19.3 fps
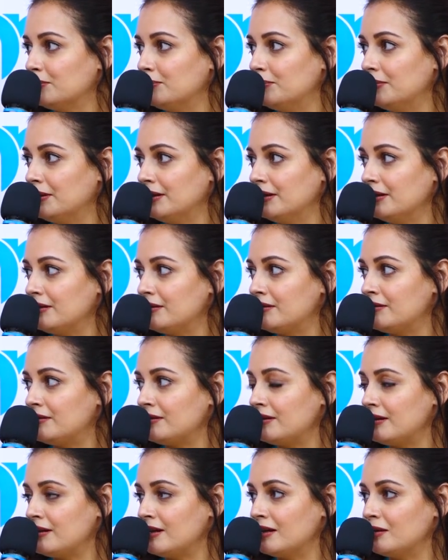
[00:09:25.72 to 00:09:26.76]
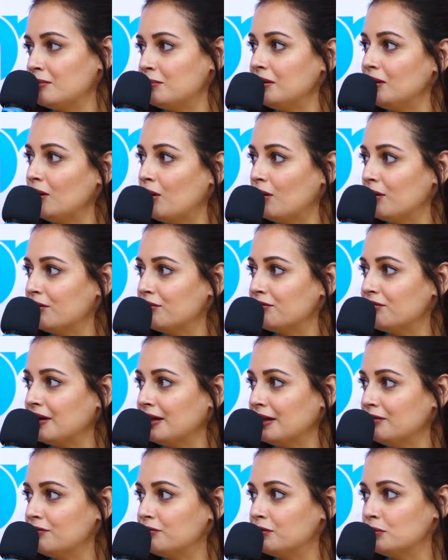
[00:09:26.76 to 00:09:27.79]
But it can be
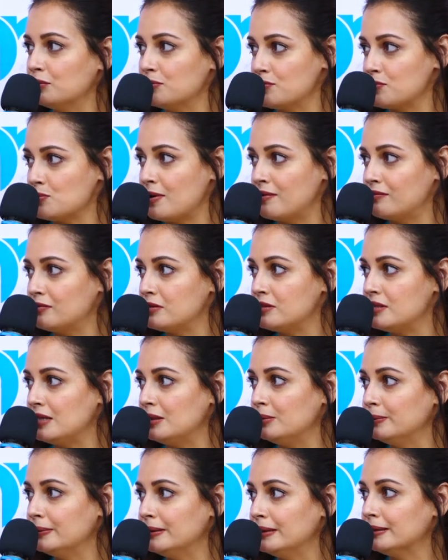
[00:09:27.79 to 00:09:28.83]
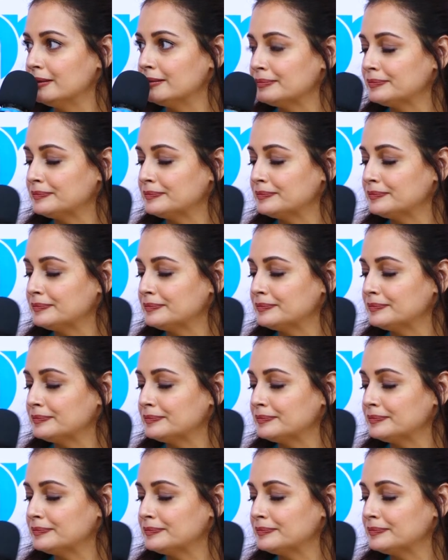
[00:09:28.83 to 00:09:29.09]
horrifying for those who have to deal with it.